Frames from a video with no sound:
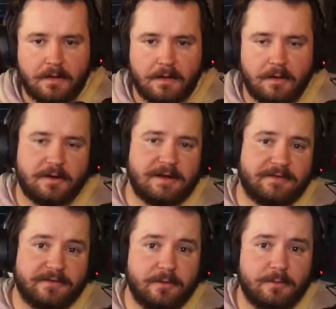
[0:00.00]
Alright guys,
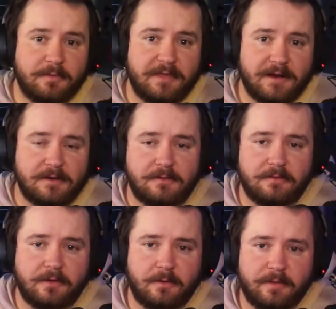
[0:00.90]
so there you
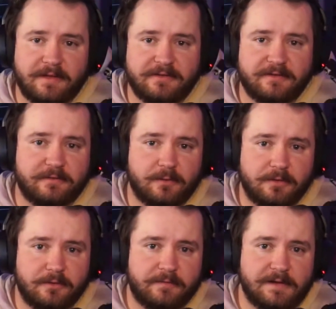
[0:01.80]
go. That's the short
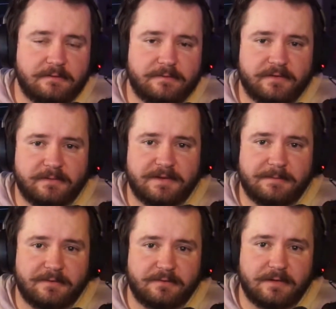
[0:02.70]
little video for some
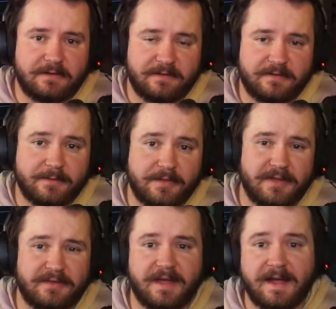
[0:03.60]
tips and tricks and some of the
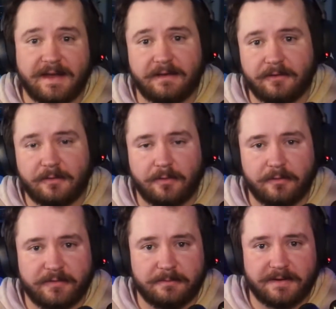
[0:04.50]
things that I do to pull
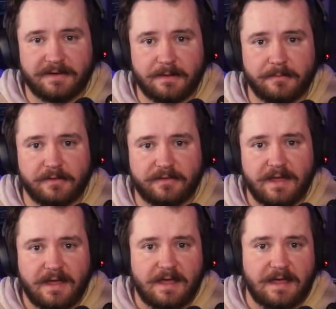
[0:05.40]
some big numbers
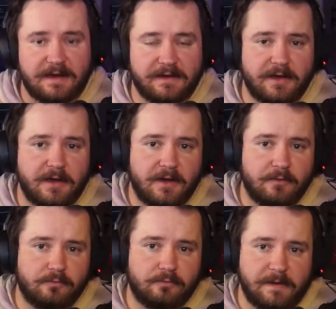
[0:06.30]
in
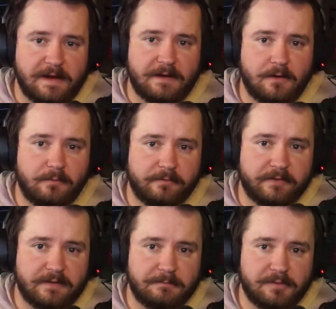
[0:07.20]
raid.
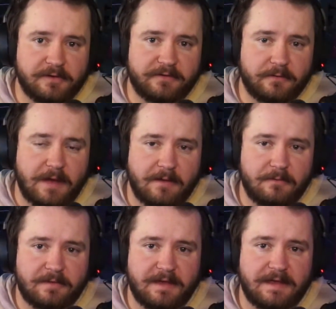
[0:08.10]
Hopefully pretty soon I will
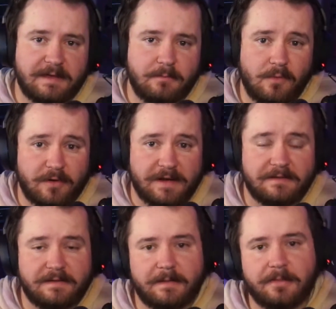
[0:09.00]
get a more
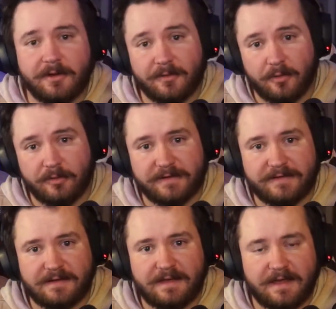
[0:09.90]
in-depth Unholy
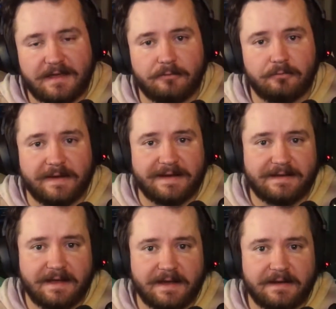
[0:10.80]
DK raid
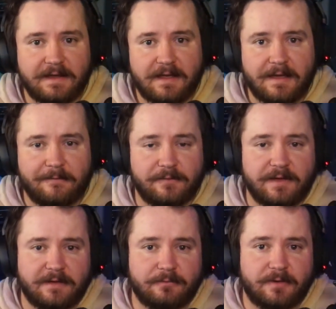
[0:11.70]
guide. If you
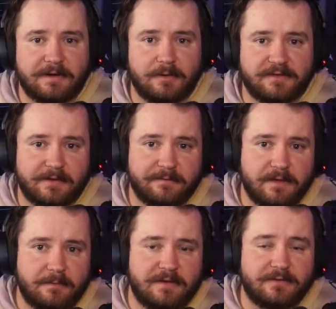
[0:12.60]
guys want to watch out for
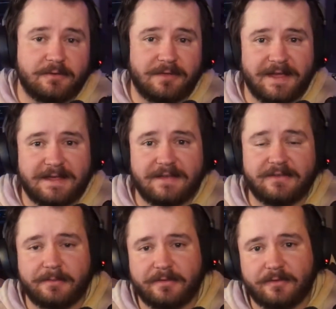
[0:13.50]
that, make sure you like and
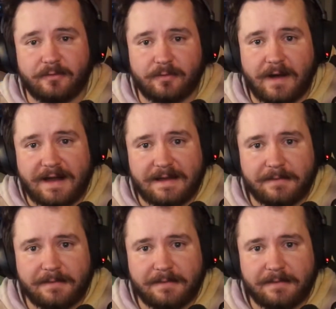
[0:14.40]
subscribe.